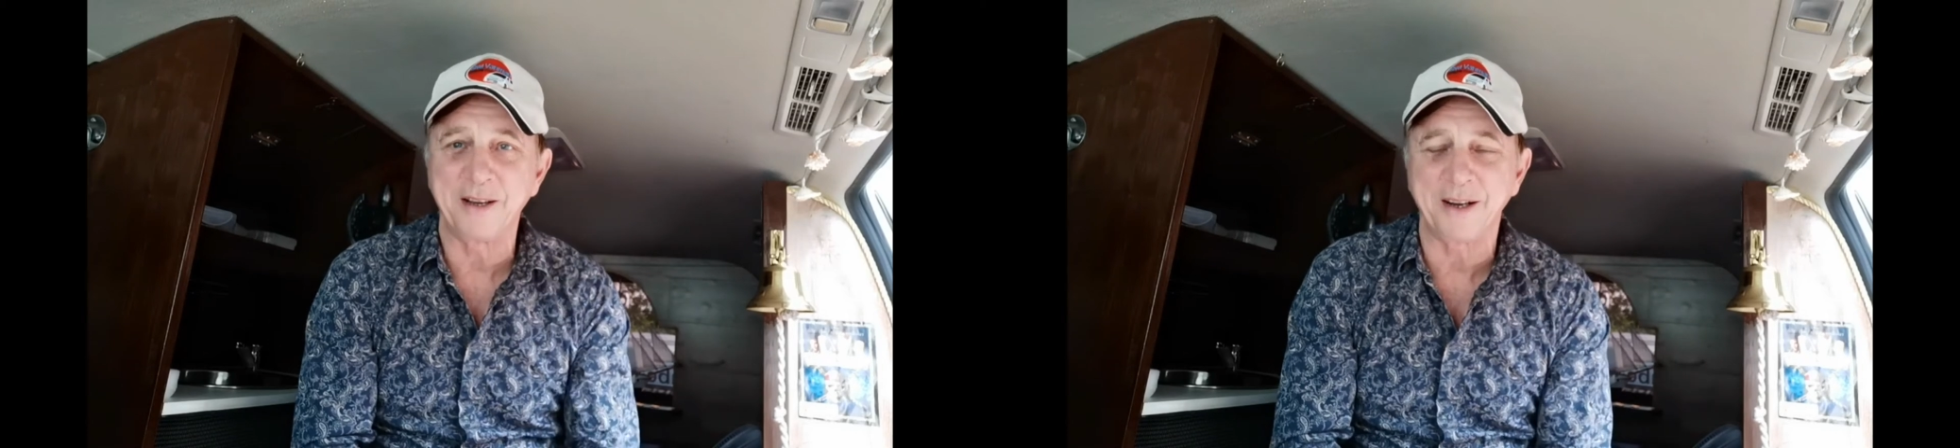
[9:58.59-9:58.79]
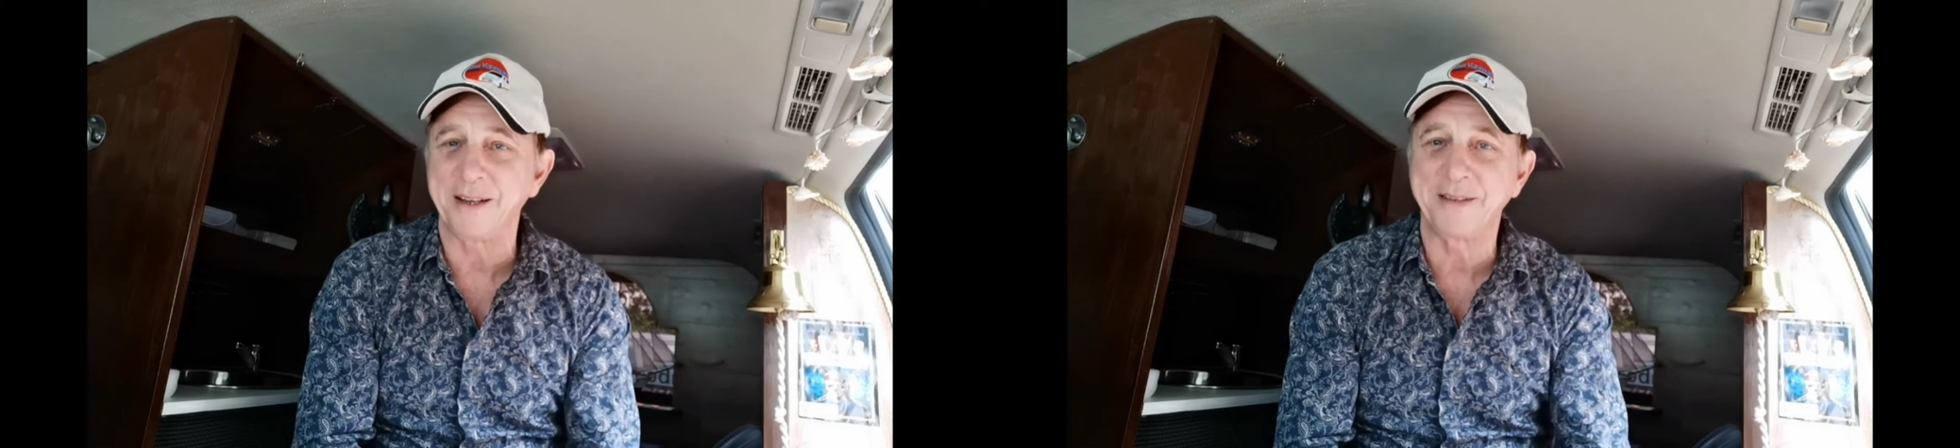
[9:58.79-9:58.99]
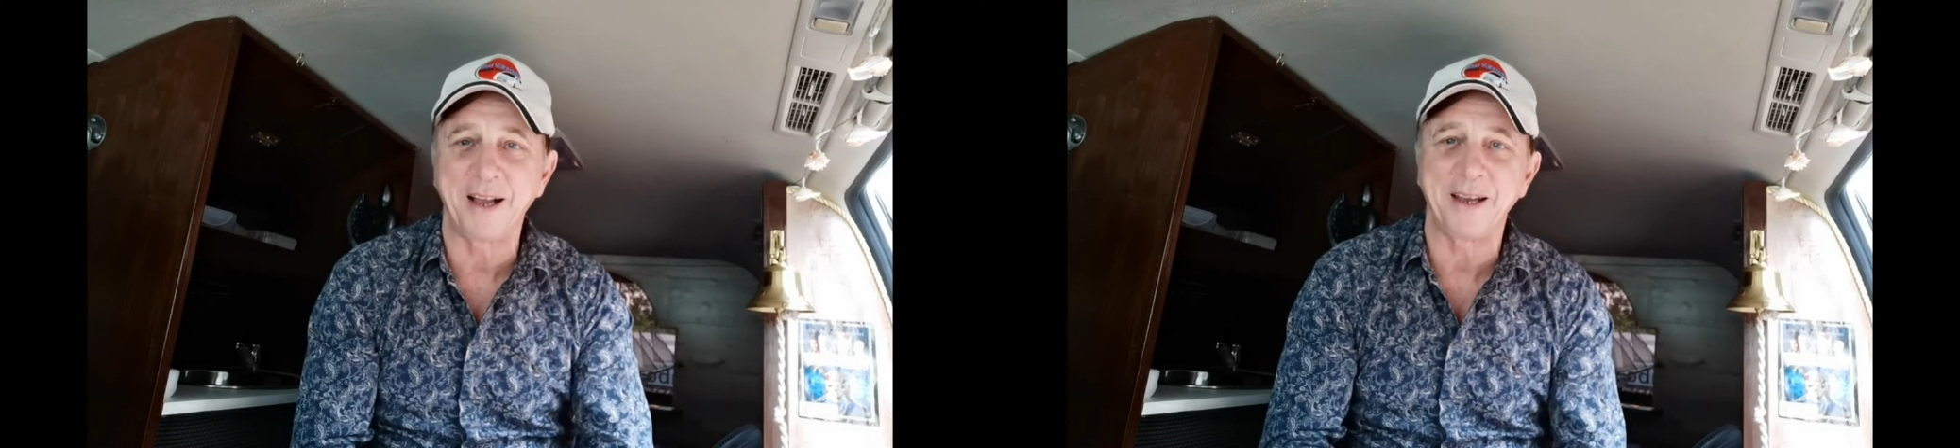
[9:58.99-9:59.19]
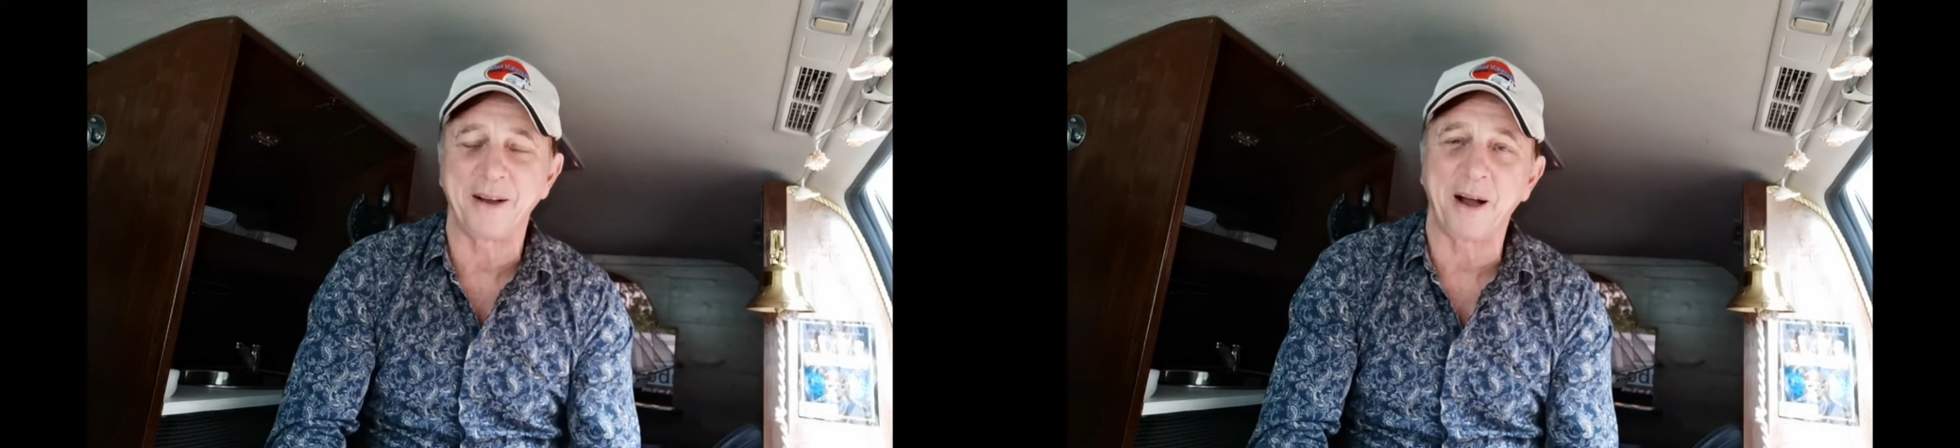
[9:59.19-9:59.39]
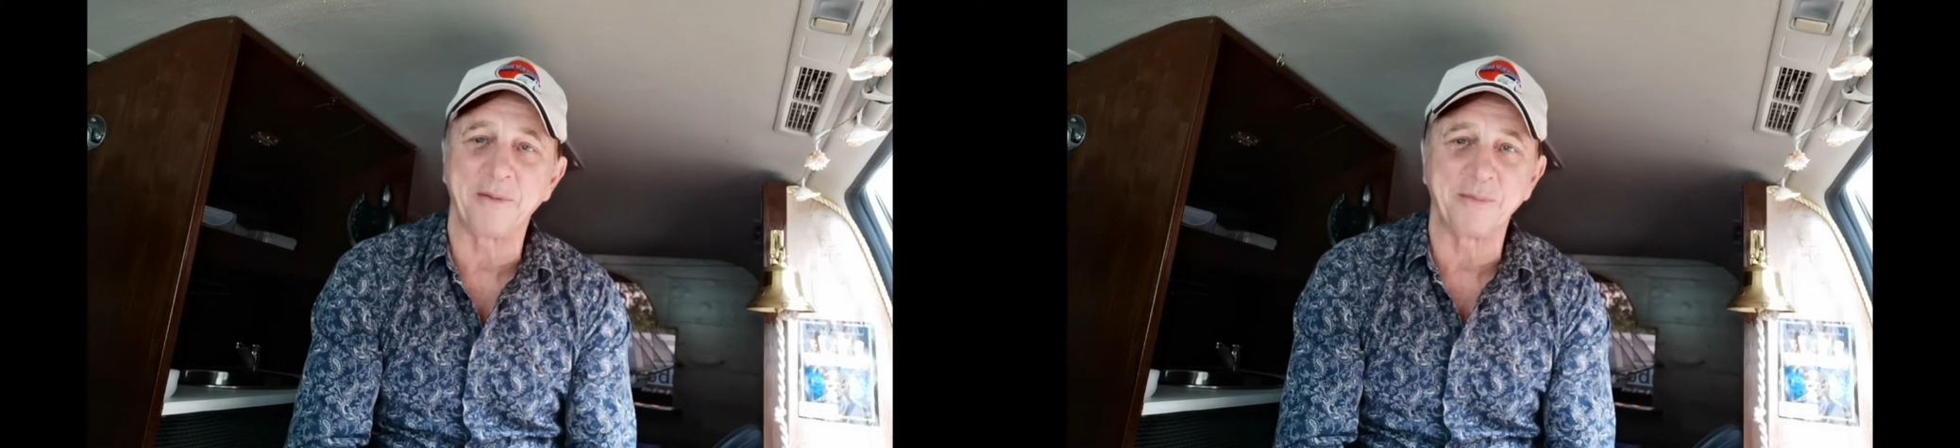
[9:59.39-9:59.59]
I tell you,
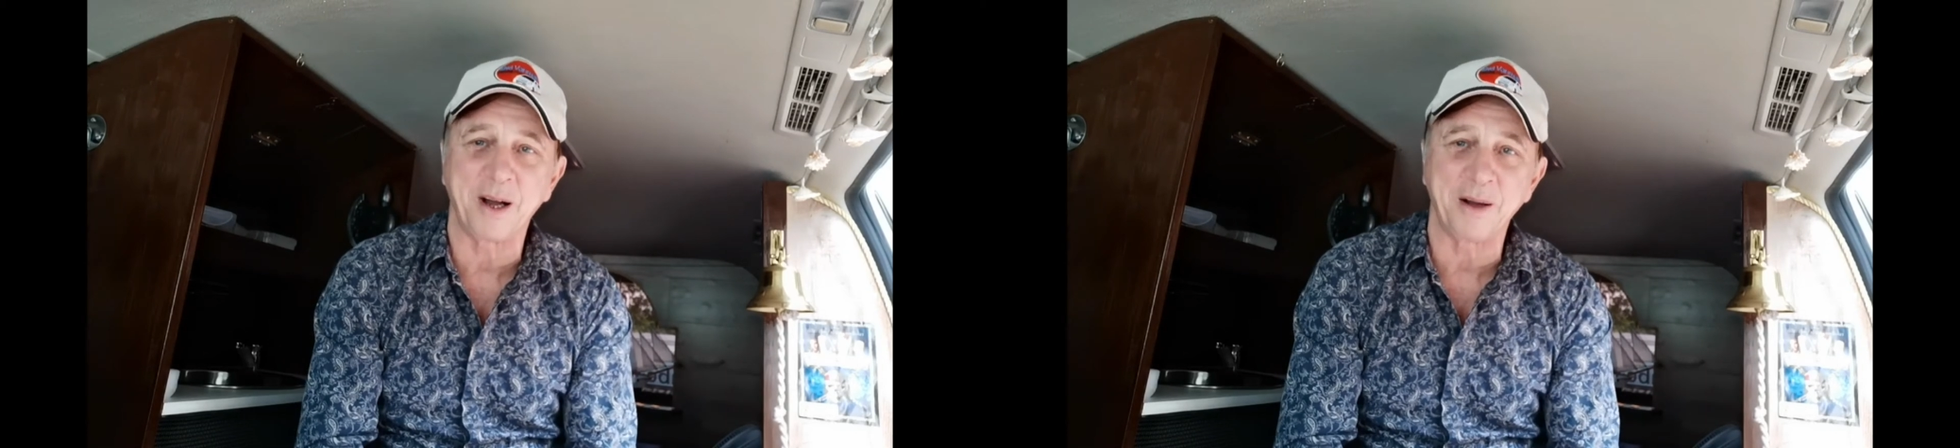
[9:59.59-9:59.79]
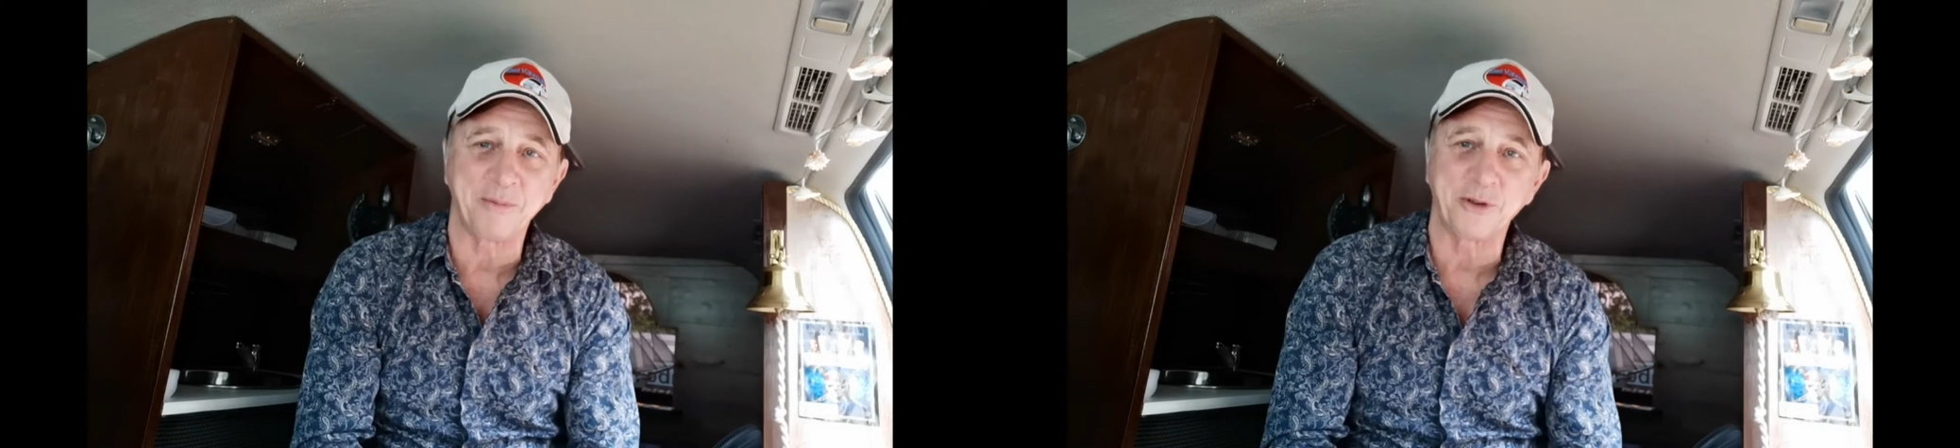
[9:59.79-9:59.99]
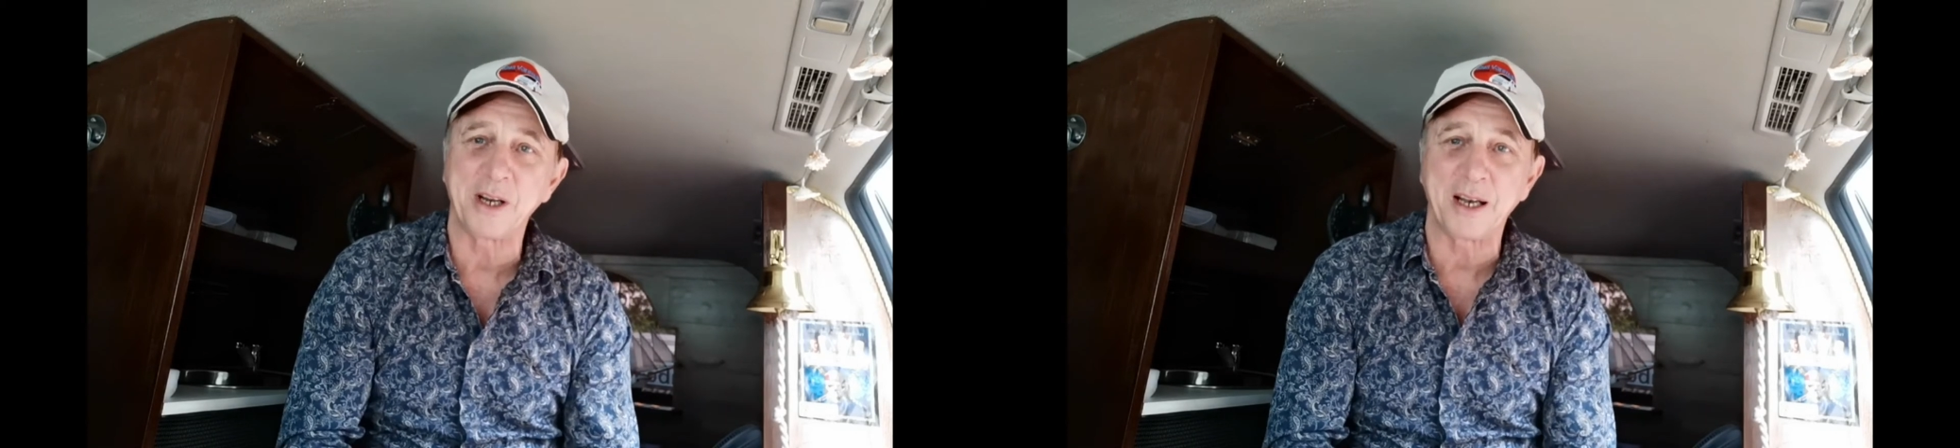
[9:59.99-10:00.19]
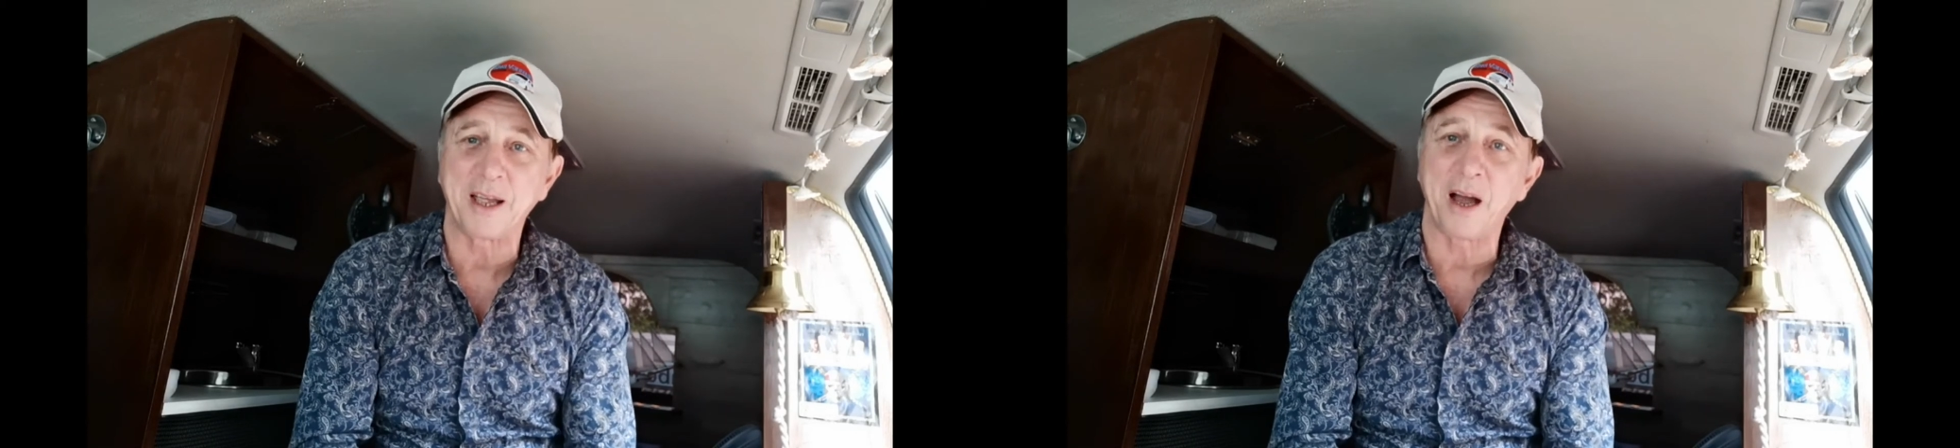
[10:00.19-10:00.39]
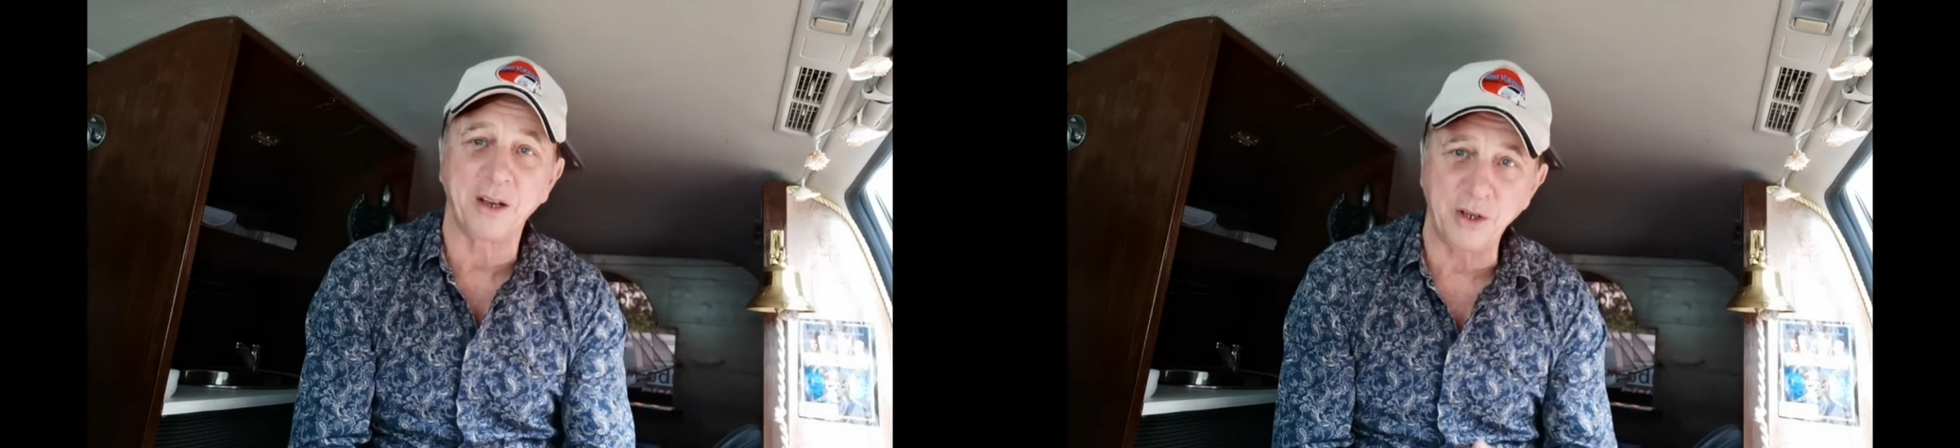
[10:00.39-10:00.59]
I'm really going